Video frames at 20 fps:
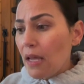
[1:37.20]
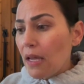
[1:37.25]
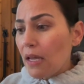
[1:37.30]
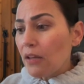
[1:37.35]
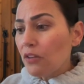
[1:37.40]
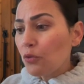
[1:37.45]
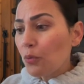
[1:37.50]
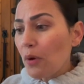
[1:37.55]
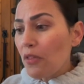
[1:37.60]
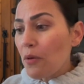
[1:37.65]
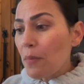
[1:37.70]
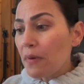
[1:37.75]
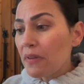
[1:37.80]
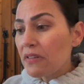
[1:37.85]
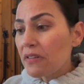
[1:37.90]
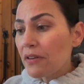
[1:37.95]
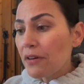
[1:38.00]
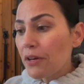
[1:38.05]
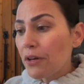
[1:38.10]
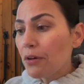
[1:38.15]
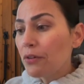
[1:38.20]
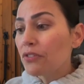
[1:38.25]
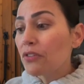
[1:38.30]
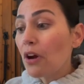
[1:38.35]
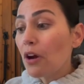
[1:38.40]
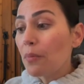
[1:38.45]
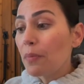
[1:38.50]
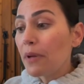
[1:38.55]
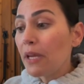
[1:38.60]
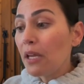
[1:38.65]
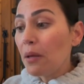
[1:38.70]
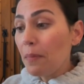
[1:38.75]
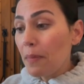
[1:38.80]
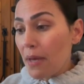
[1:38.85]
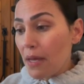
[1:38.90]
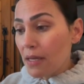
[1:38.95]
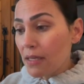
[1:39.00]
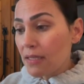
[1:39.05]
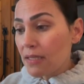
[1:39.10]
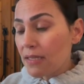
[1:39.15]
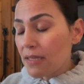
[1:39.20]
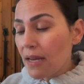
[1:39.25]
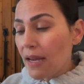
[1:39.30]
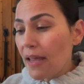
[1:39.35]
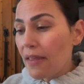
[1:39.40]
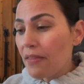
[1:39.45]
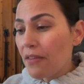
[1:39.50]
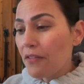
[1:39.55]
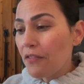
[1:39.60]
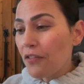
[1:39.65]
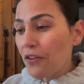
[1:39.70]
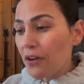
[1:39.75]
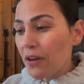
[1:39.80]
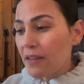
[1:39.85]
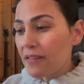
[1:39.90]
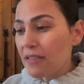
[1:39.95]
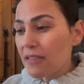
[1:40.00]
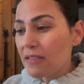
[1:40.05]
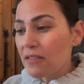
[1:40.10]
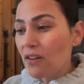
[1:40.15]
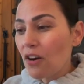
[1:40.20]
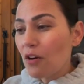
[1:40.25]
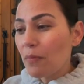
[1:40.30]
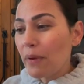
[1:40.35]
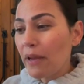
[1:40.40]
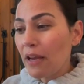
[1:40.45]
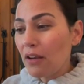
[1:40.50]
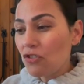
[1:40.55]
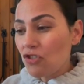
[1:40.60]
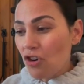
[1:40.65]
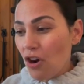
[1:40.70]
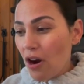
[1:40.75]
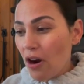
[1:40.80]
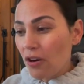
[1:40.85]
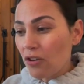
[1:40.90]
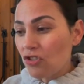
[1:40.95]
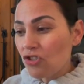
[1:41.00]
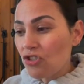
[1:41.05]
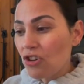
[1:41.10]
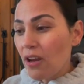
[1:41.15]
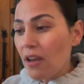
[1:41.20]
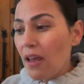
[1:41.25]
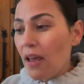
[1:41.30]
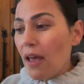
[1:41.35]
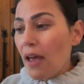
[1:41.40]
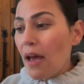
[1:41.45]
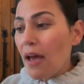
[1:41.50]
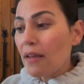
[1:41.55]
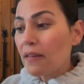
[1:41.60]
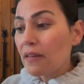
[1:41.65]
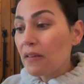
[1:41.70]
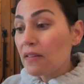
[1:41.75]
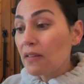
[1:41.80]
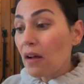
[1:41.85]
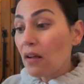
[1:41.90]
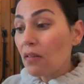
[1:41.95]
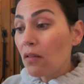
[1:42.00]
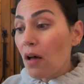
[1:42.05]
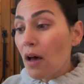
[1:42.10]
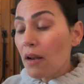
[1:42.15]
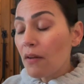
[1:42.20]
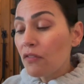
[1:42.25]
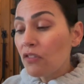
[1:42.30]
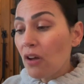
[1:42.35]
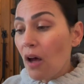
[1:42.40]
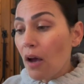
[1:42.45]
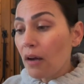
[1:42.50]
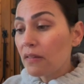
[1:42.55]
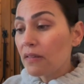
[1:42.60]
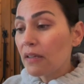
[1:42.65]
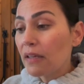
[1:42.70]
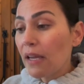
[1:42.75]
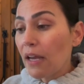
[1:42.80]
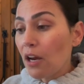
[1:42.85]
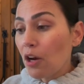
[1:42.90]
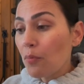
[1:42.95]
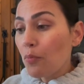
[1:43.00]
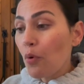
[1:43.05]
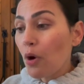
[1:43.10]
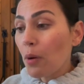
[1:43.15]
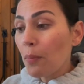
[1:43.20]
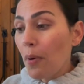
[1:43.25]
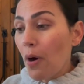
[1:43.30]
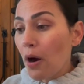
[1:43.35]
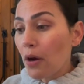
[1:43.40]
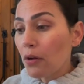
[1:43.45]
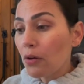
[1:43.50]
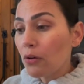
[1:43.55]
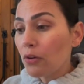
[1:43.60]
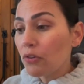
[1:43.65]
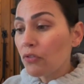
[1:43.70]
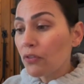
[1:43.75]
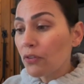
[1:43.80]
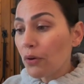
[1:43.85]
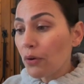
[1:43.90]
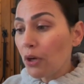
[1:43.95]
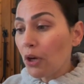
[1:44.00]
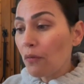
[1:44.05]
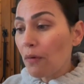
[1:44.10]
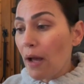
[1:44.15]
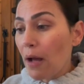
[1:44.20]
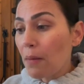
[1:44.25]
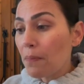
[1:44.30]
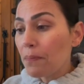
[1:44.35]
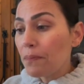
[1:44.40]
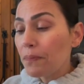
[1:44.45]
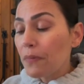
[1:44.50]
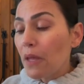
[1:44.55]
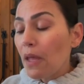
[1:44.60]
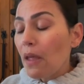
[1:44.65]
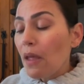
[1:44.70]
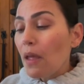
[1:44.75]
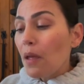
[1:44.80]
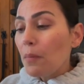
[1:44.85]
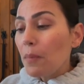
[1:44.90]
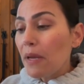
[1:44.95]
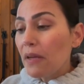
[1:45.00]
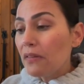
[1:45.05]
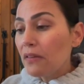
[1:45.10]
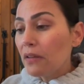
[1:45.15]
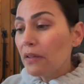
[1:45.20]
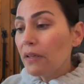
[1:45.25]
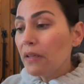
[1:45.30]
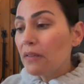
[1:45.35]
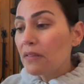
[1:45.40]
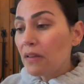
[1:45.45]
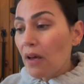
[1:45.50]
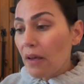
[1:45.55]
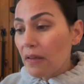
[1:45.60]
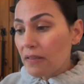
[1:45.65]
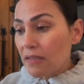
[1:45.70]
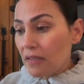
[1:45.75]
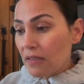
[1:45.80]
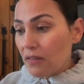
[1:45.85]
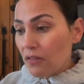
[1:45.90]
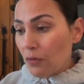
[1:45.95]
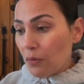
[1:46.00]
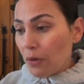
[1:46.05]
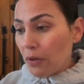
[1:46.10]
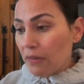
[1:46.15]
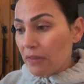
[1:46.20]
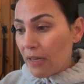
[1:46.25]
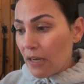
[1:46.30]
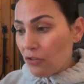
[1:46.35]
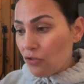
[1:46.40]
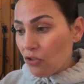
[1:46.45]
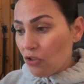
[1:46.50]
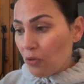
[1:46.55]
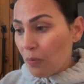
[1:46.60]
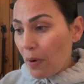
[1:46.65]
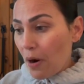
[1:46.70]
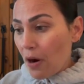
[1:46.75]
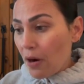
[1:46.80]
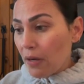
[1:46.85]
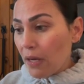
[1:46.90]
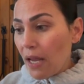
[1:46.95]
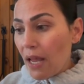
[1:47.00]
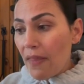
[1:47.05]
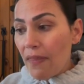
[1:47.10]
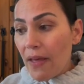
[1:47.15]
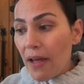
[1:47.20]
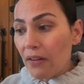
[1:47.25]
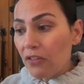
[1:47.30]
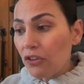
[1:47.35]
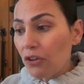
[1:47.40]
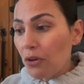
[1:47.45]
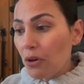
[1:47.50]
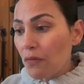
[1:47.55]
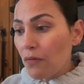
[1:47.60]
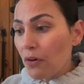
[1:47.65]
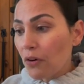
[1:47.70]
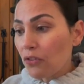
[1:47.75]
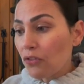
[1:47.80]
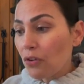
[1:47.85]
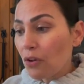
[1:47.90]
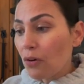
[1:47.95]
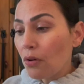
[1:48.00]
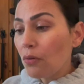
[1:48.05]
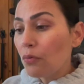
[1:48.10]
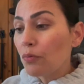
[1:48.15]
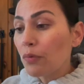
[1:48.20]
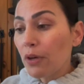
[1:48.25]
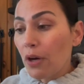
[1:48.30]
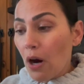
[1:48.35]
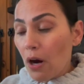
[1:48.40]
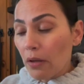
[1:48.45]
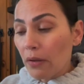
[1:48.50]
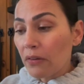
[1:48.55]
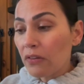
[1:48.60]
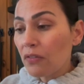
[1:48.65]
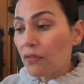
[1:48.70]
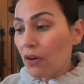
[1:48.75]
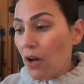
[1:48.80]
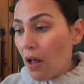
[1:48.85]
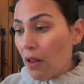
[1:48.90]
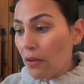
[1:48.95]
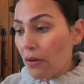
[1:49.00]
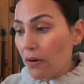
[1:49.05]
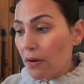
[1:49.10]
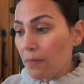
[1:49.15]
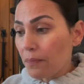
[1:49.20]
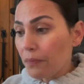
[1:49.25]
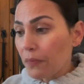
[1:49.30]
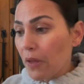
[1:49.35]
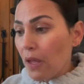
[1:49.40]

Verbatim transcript: is when the materials are being mixed and the furnaces are being charged, as it's a lot of toxic airborne particles floating around. Basically, dust is the real dangerous part, and that's universal regardless of color.